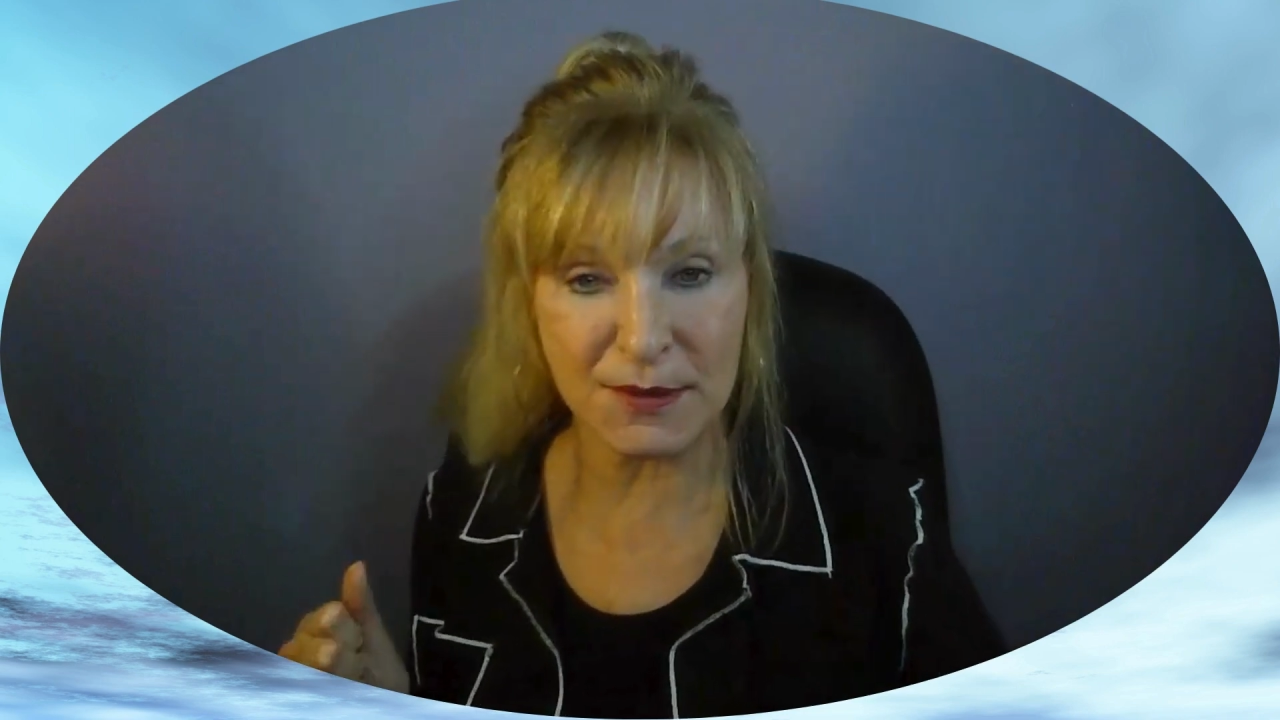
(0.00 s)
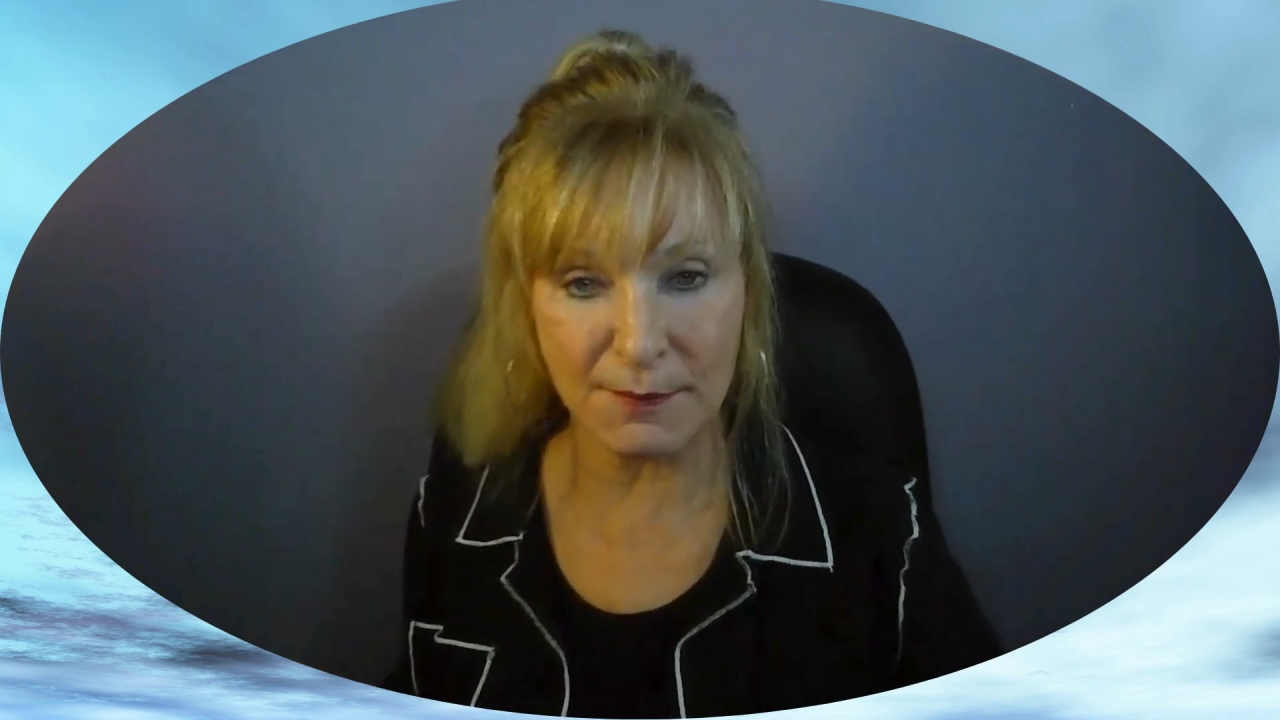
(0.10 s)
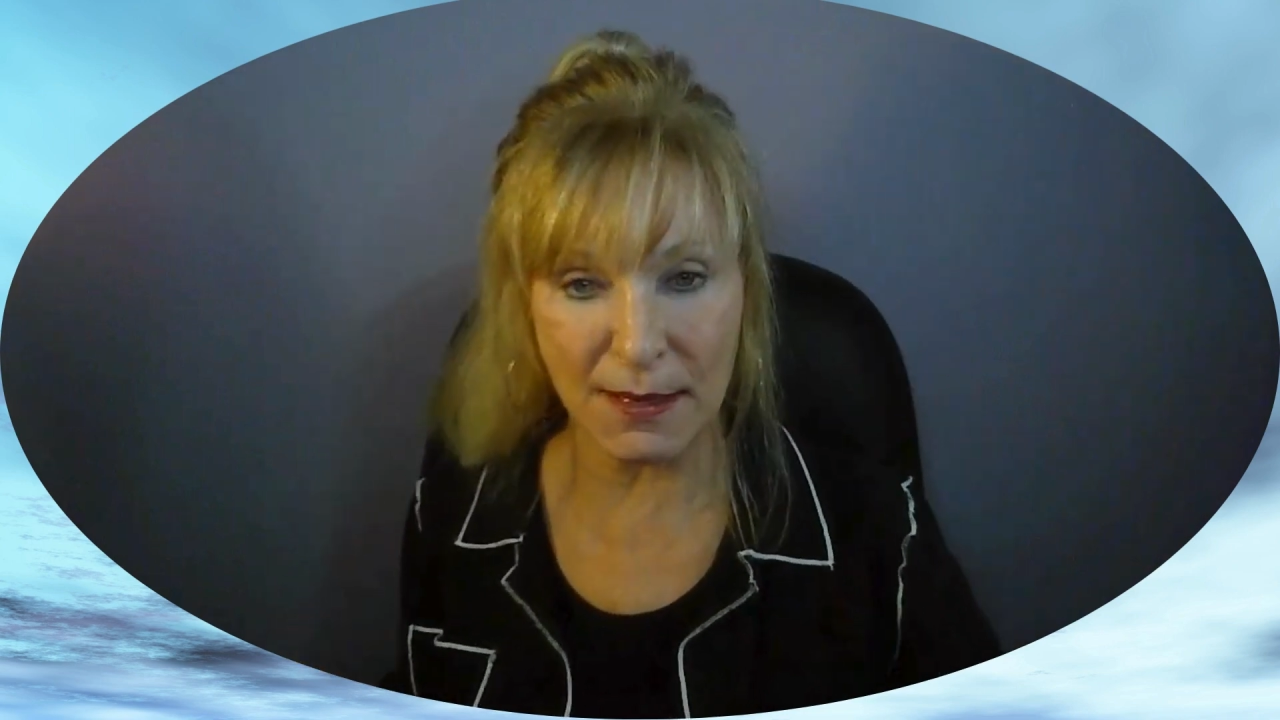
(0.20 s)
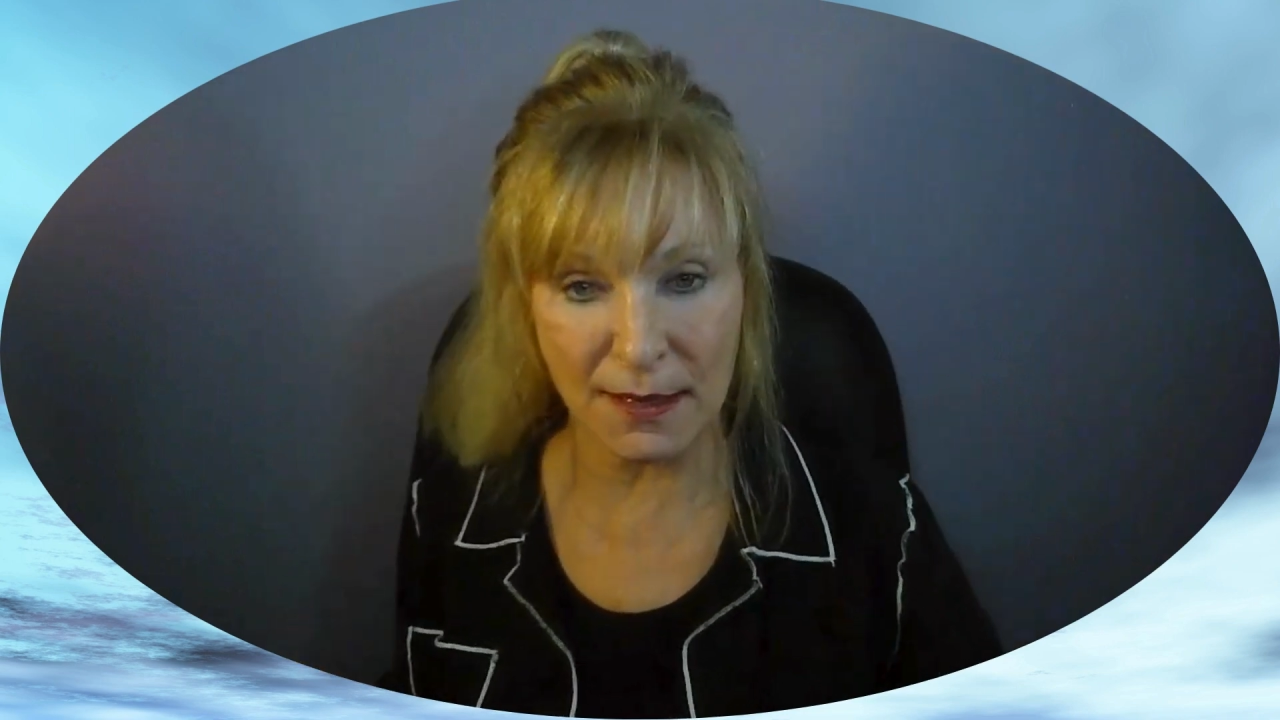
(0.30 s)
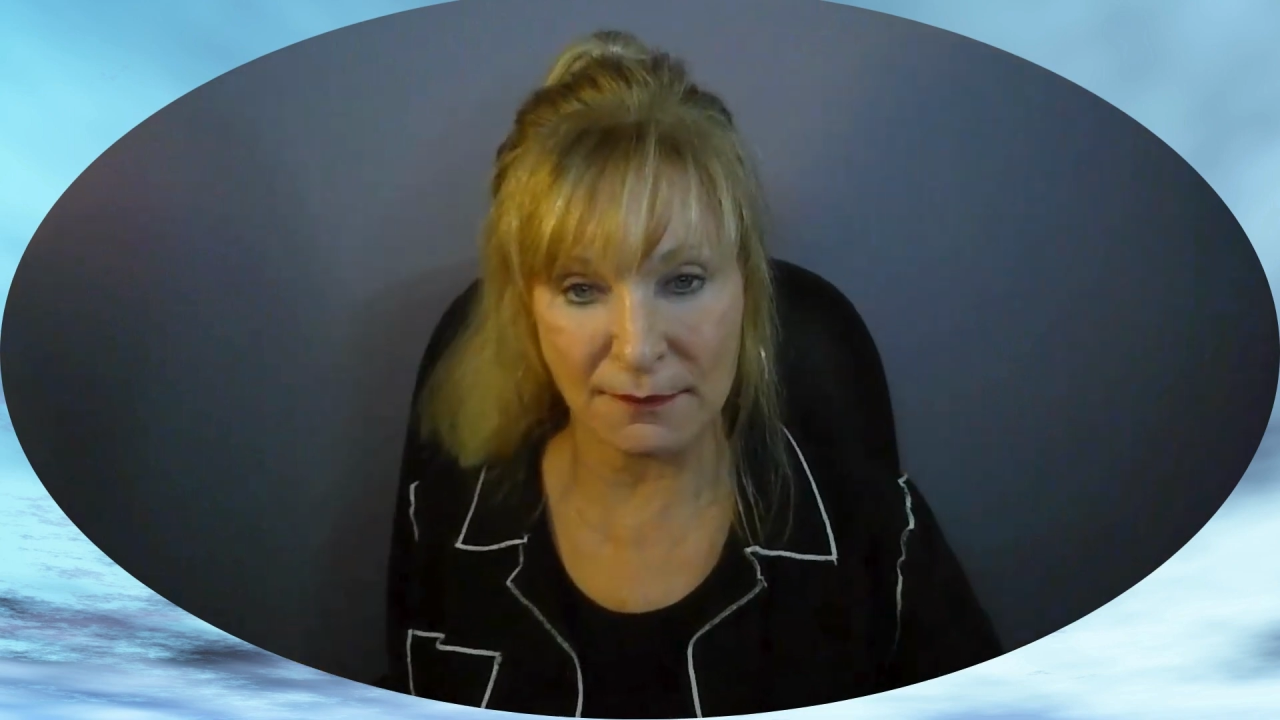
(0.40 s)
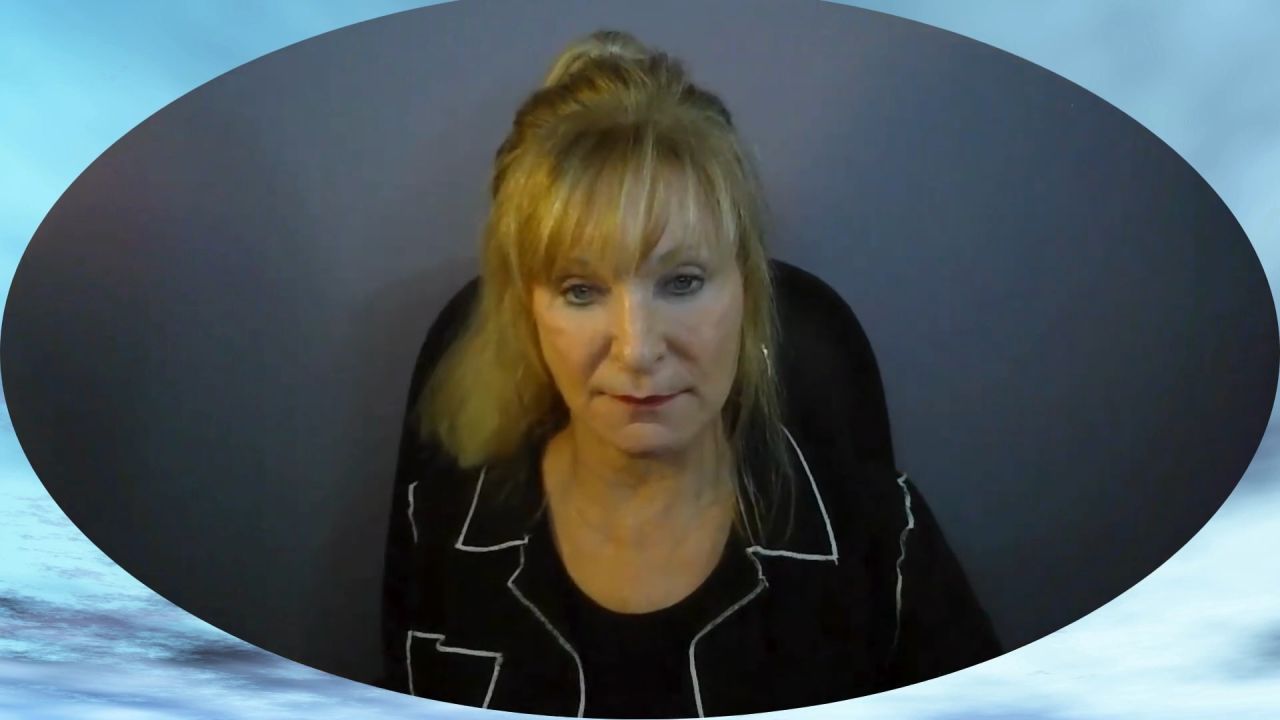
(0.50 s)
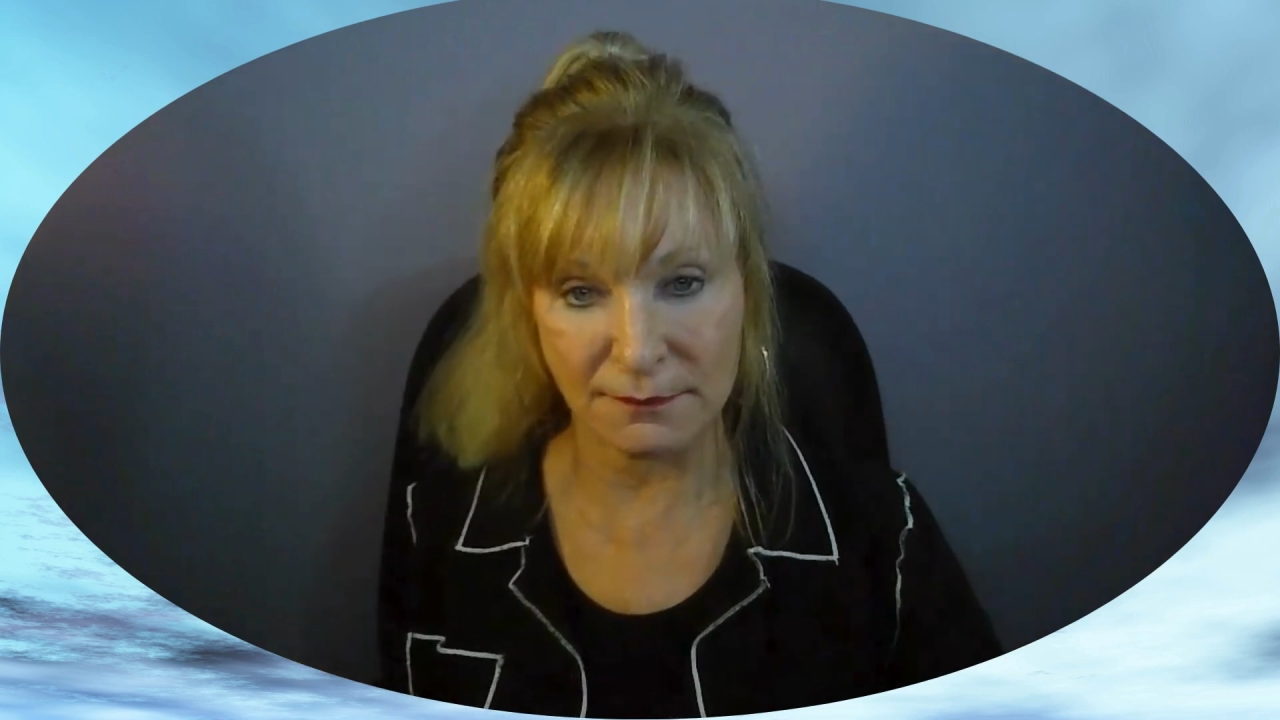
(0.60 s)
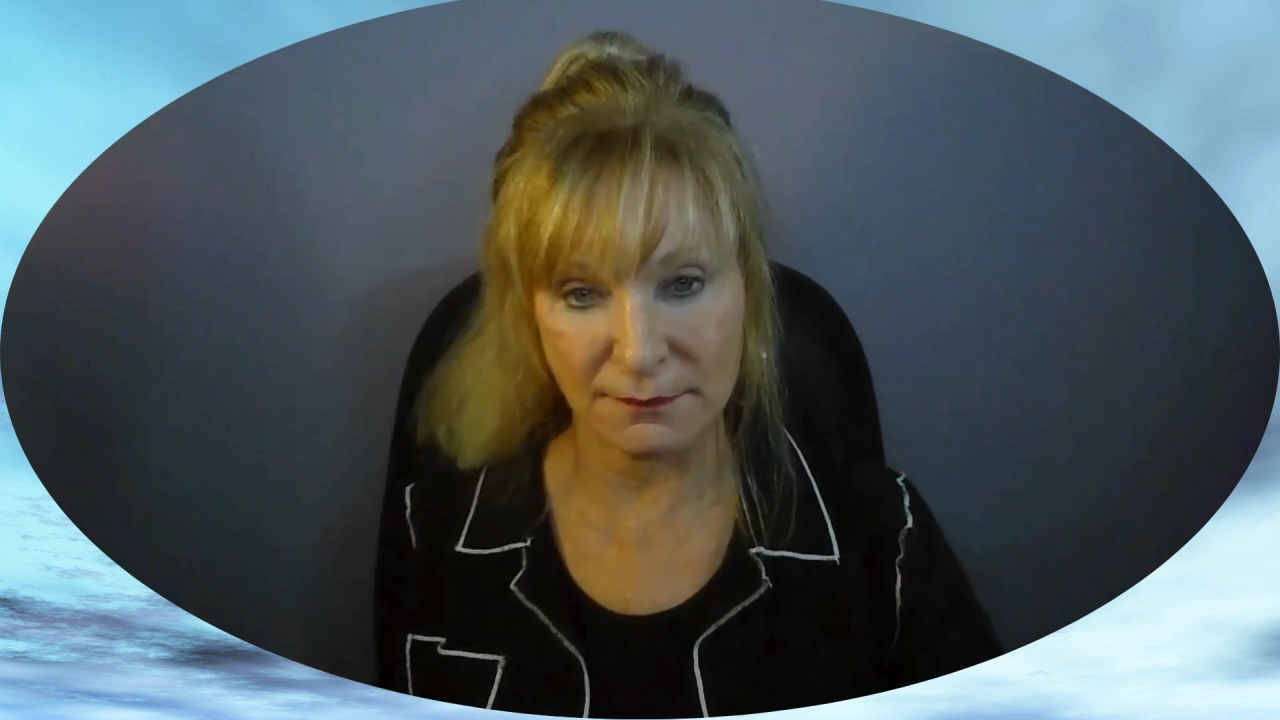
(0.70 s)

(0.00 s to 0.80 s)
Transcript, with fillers: men.